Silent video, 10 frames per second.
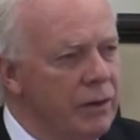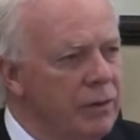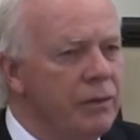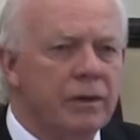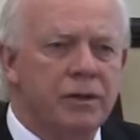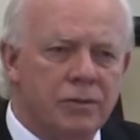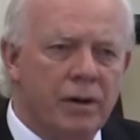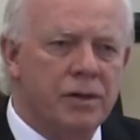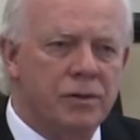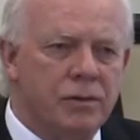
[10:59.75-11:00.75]
earthly
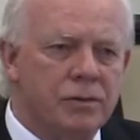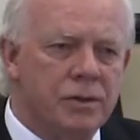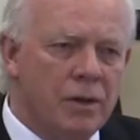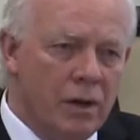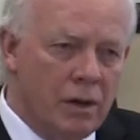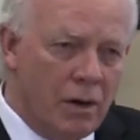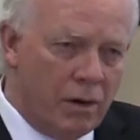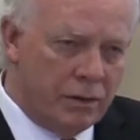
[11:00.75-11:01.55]
treasures are